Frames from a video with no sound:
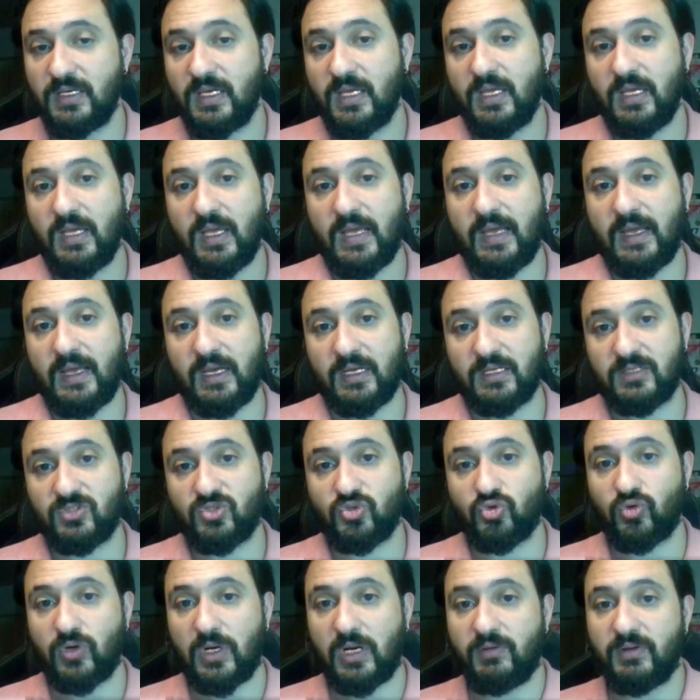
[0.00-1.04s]
and
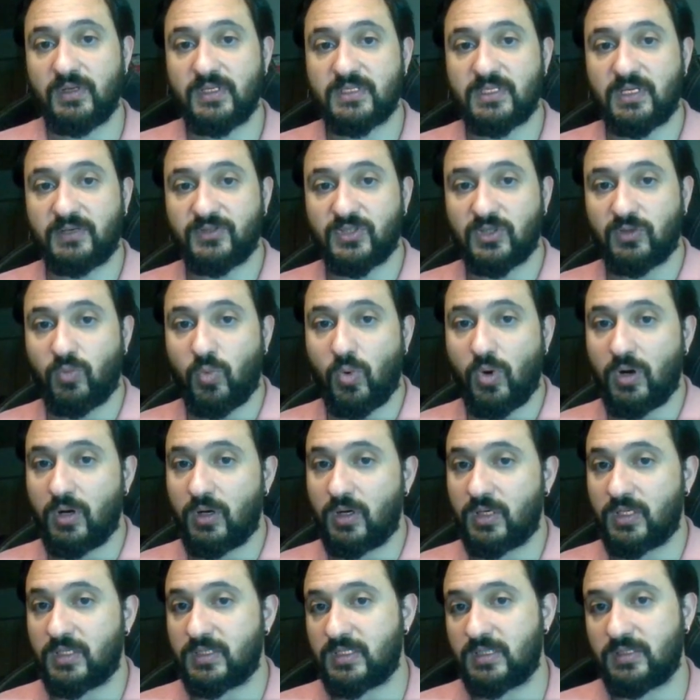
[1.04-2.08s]
travels afterwards
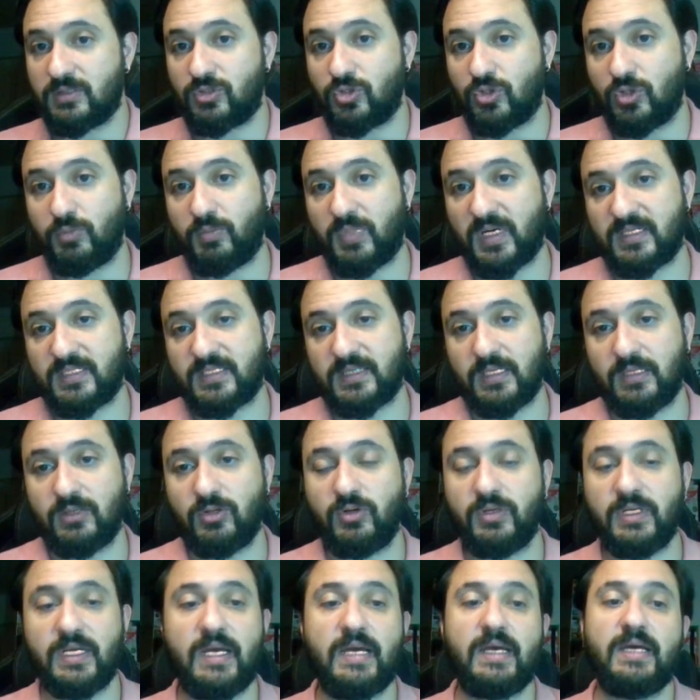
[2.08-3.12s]
to Barcelona
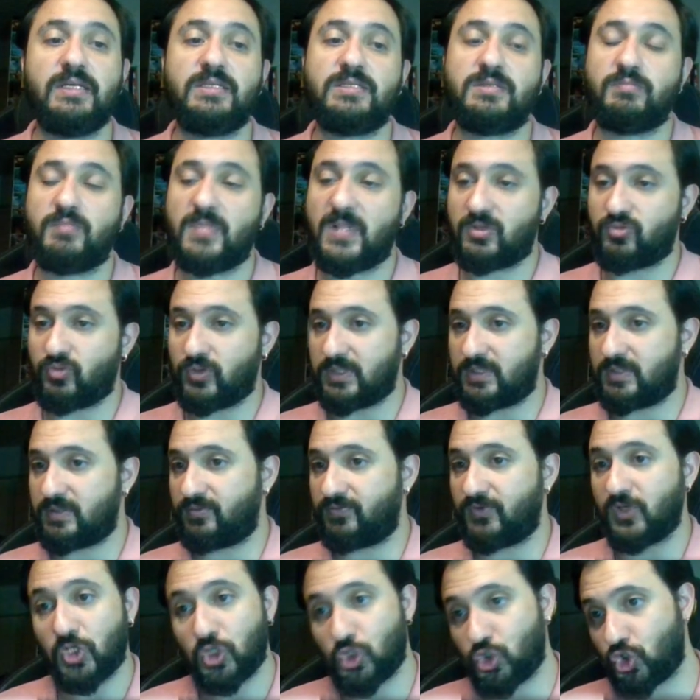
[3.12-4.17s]
and Lagos.
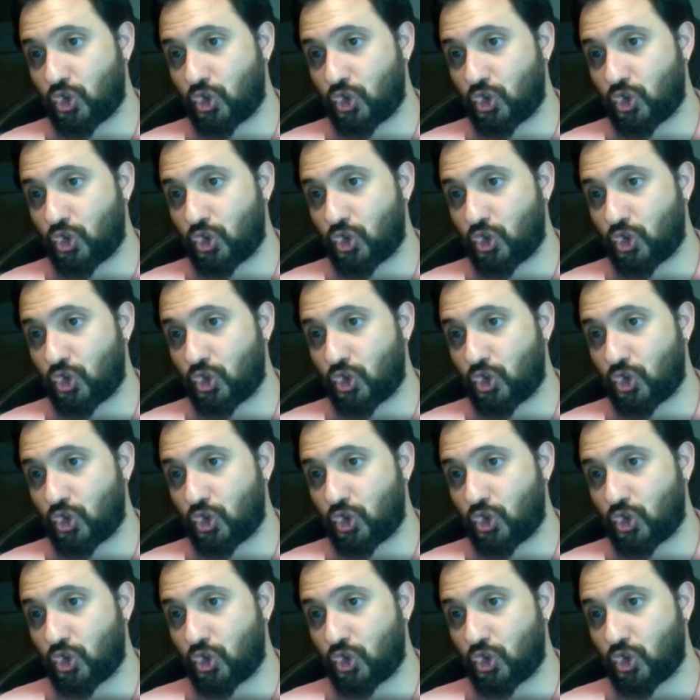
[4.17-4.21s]
Fish.